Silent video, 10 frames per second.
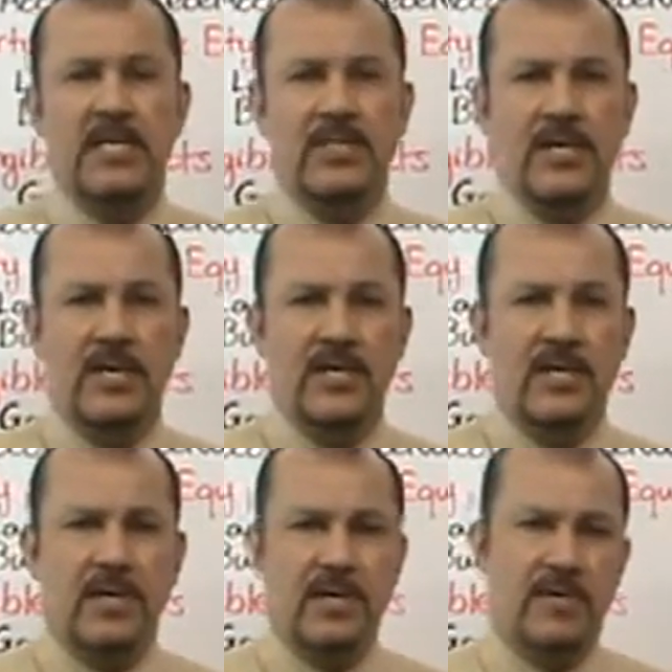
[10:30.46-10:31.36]

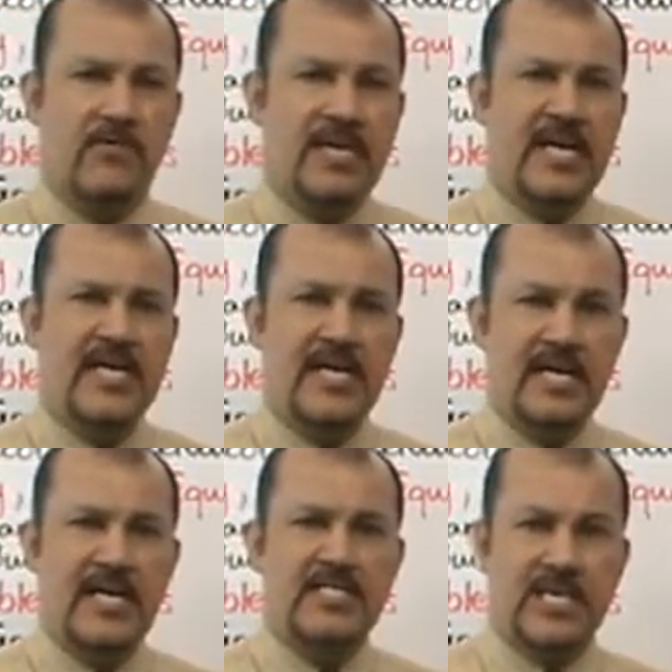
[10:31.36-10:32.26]
The retained
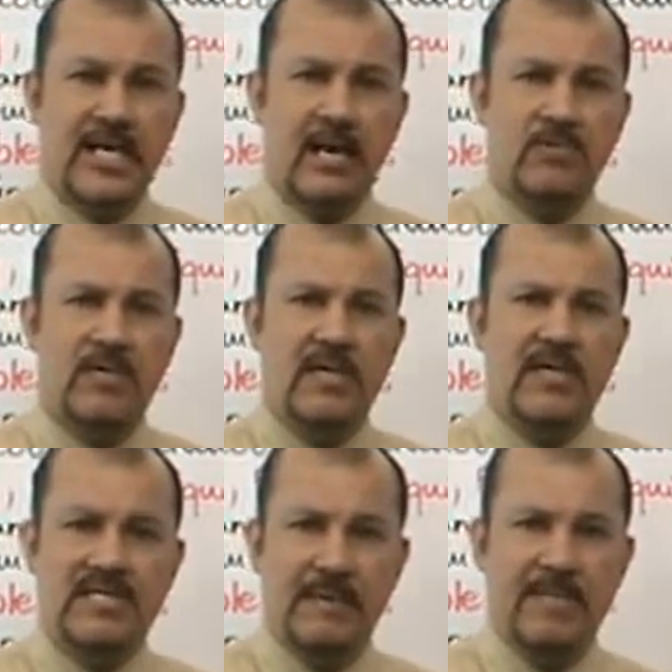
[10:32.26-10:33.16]
earnings account
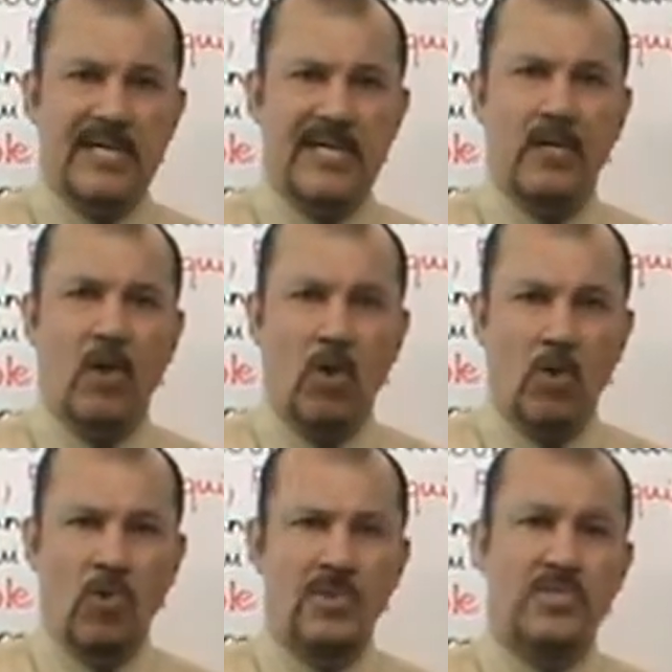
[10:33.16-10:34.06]
typically
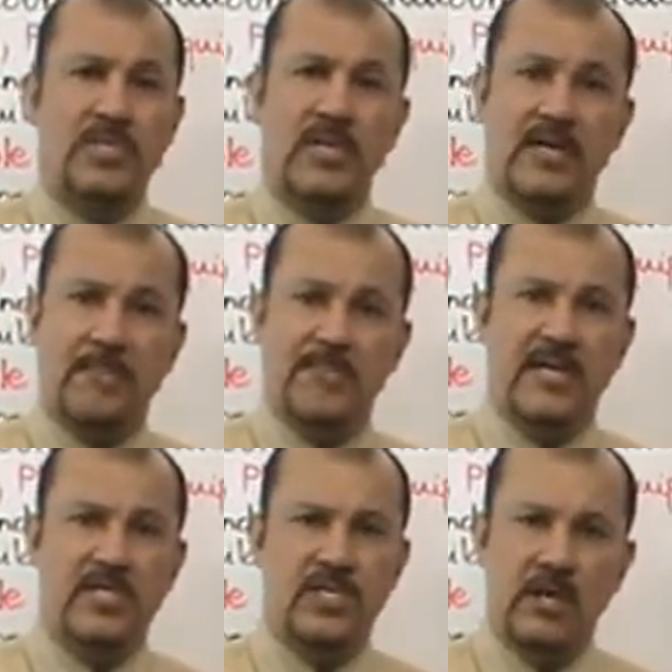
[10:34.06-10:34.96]
holds the
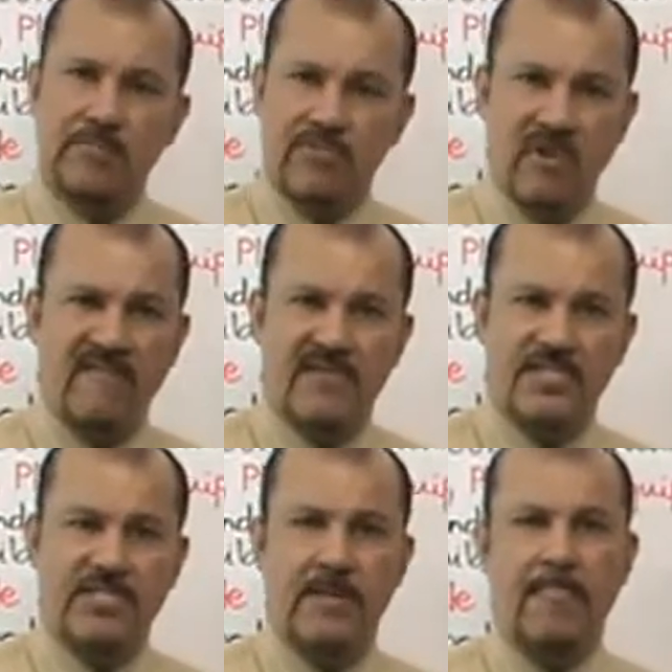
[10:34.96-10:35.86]
company's
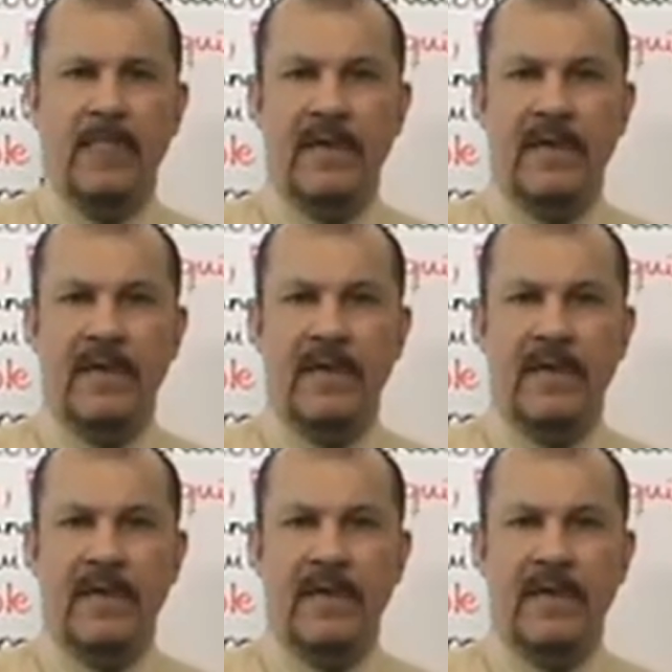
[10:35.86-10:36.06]
profits.